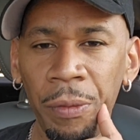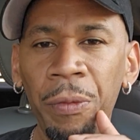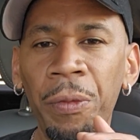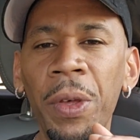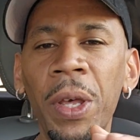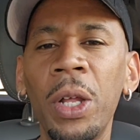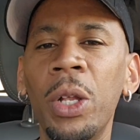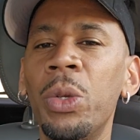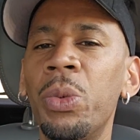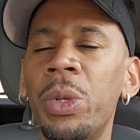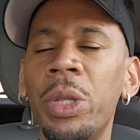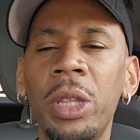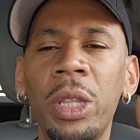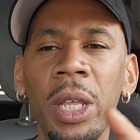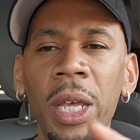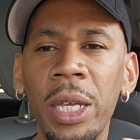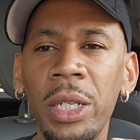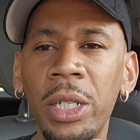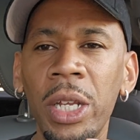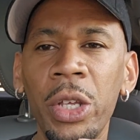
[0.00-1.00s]
filled with
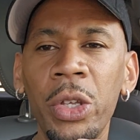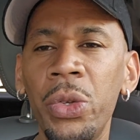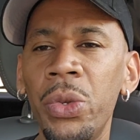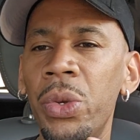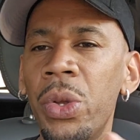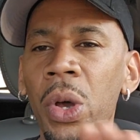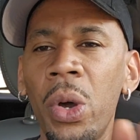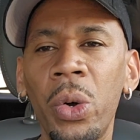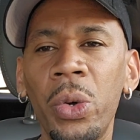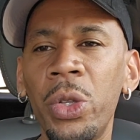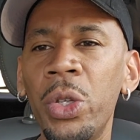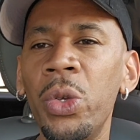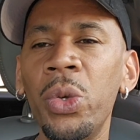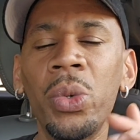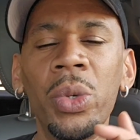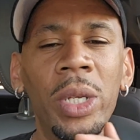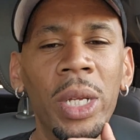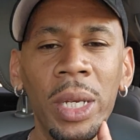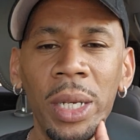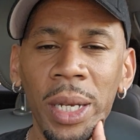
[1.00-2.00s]
things that you know
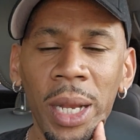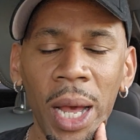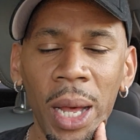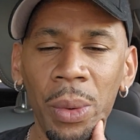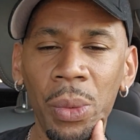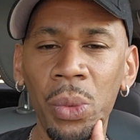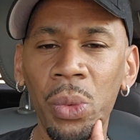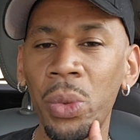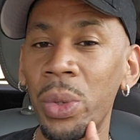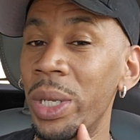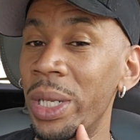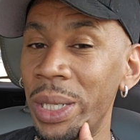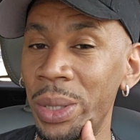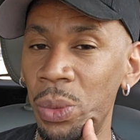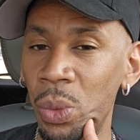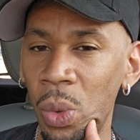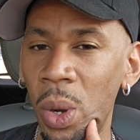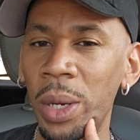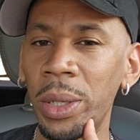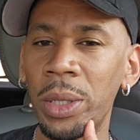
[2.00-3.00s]
you did not really
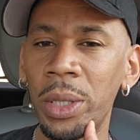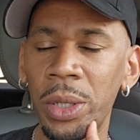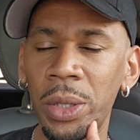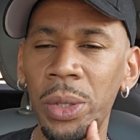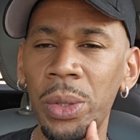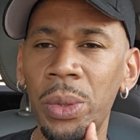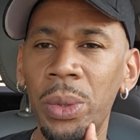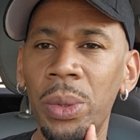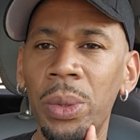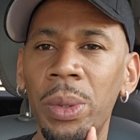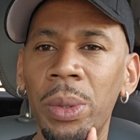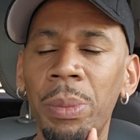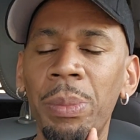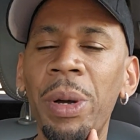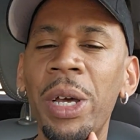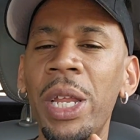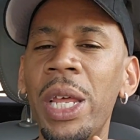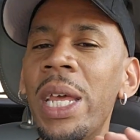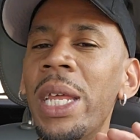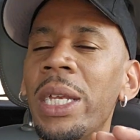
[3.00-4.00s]
want to do.
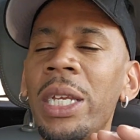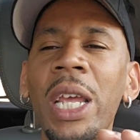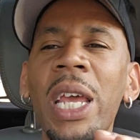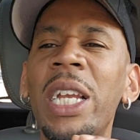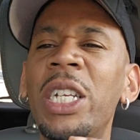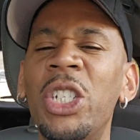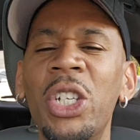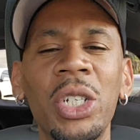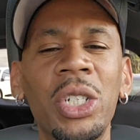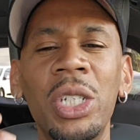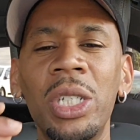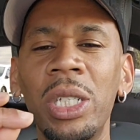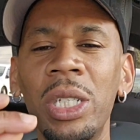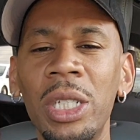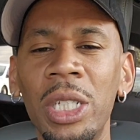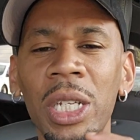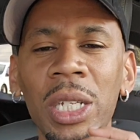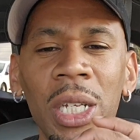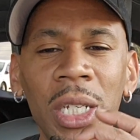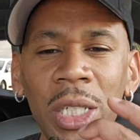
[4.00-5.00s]
But it
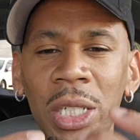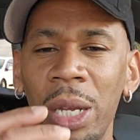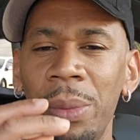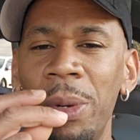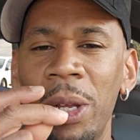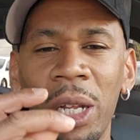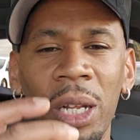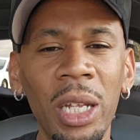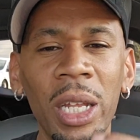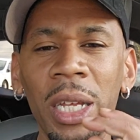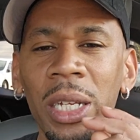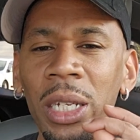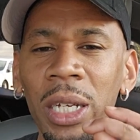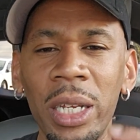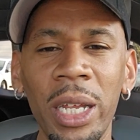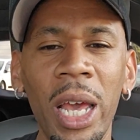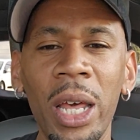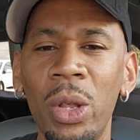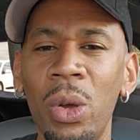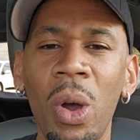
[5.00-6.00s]
just doesn't seem to click
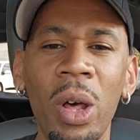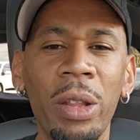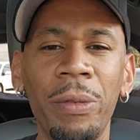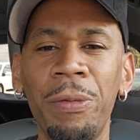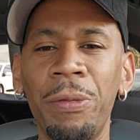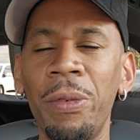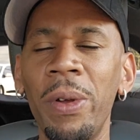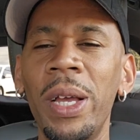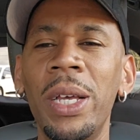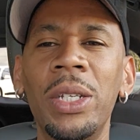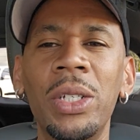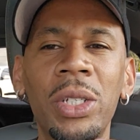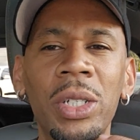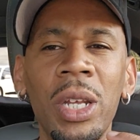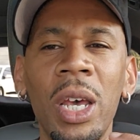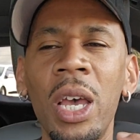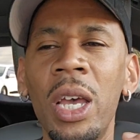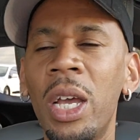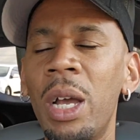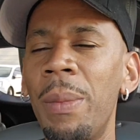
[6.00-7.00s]
together. All the
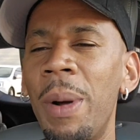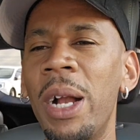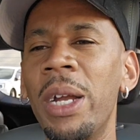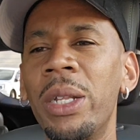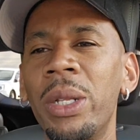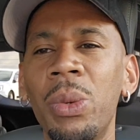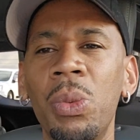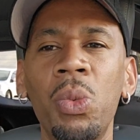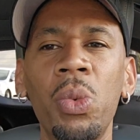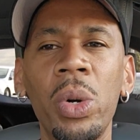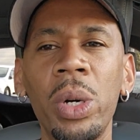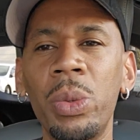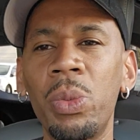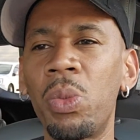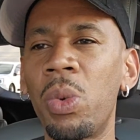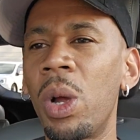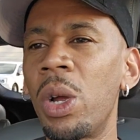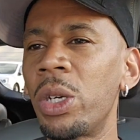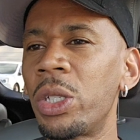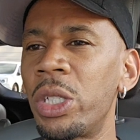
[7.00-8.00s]
friends come out of the
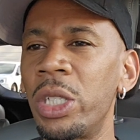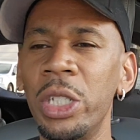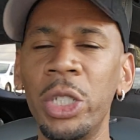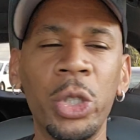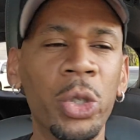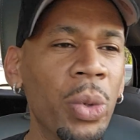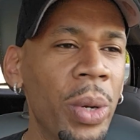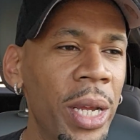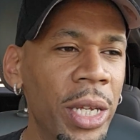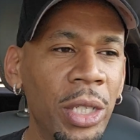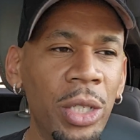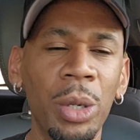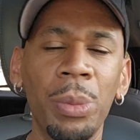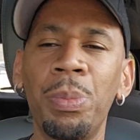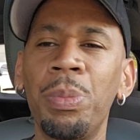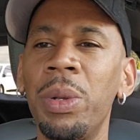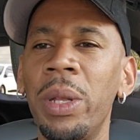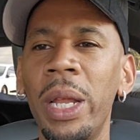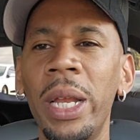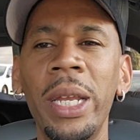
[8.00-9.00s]
woodworks. The drinks are
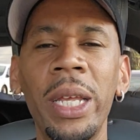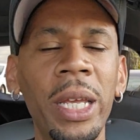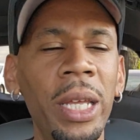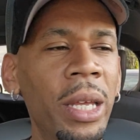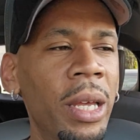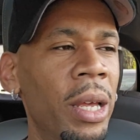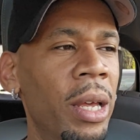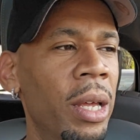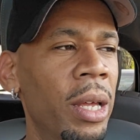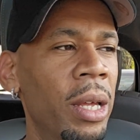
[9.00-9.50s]
plenty.